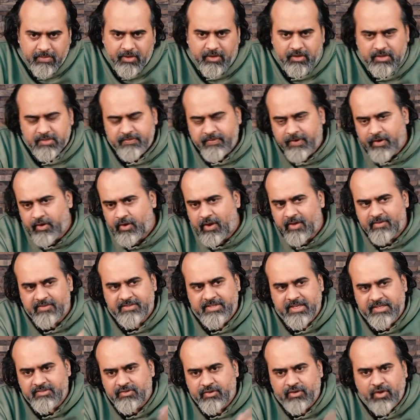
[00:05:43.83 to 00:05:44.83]
because when you have
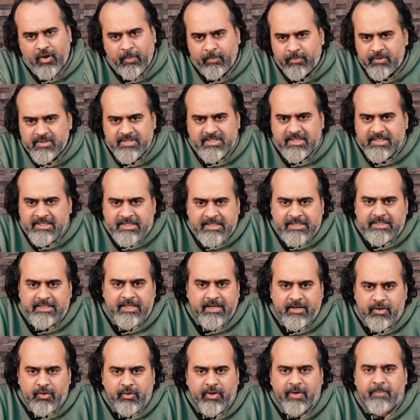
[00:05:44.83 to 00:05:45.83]
sex with the opposite gender,
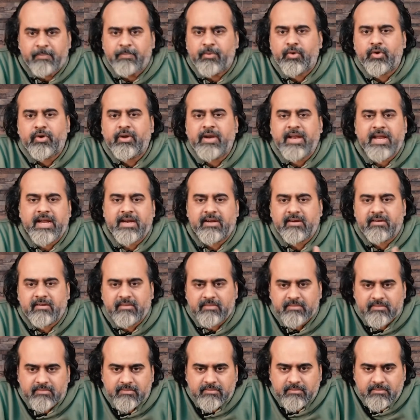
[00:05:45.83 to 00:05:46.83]
then you can
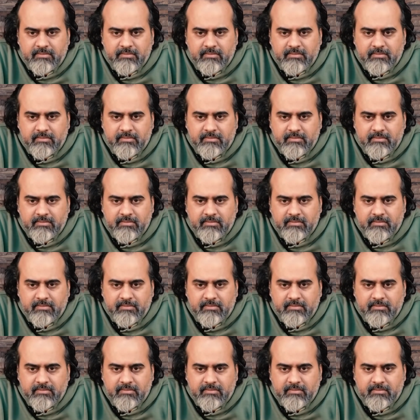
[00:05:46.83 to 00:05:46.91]
procreate.